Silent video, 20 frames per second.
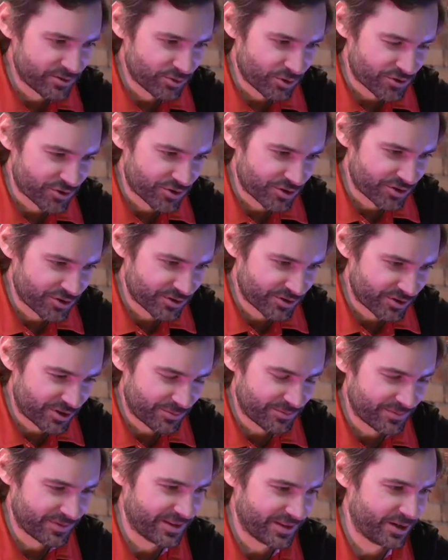these or the screws.
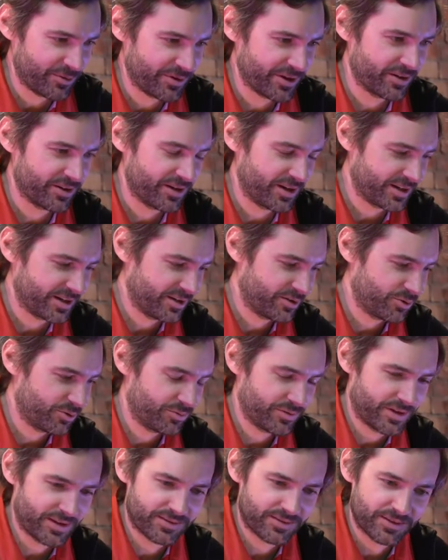But there we go. Okay,
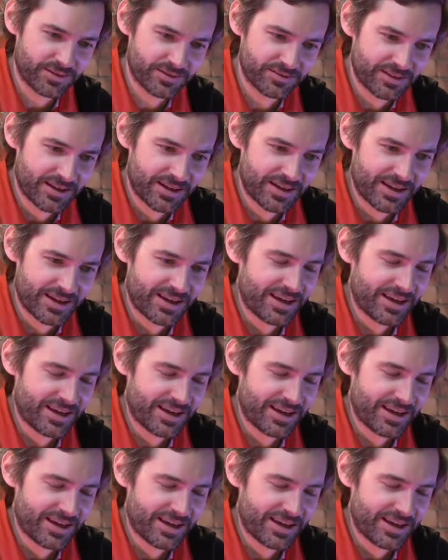cool. That's in.